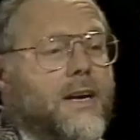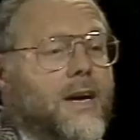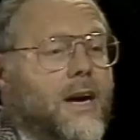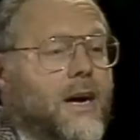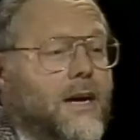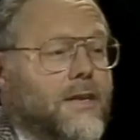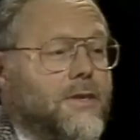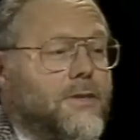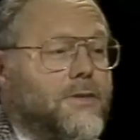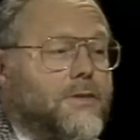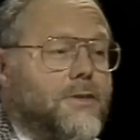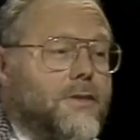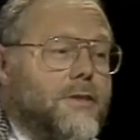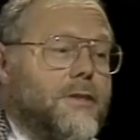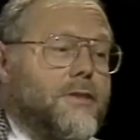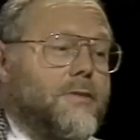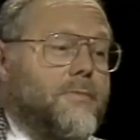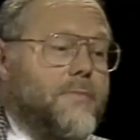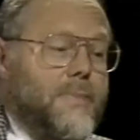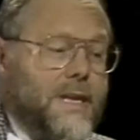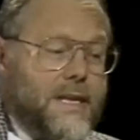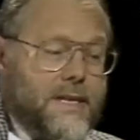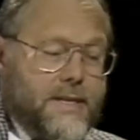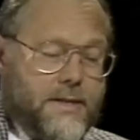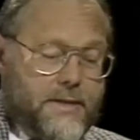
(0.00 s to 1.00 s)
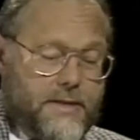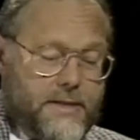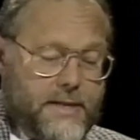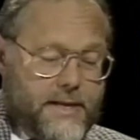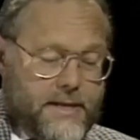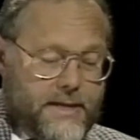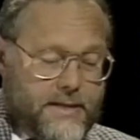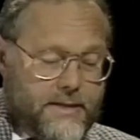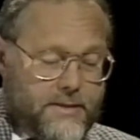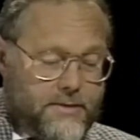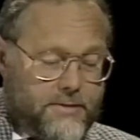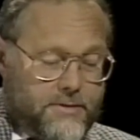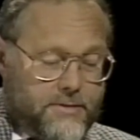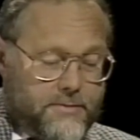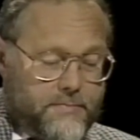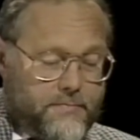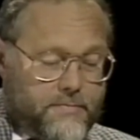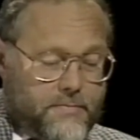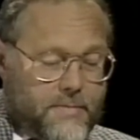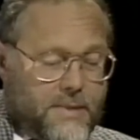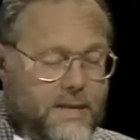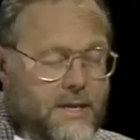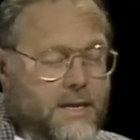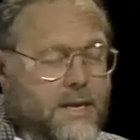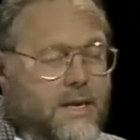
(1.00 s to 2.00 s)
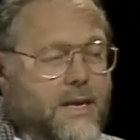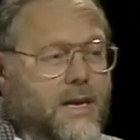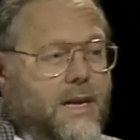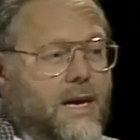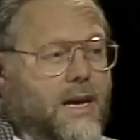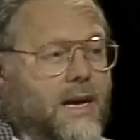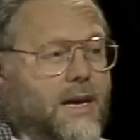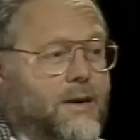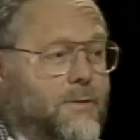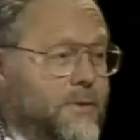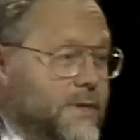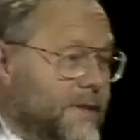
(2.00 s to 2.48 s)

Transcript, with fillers: 100 million years. Uh,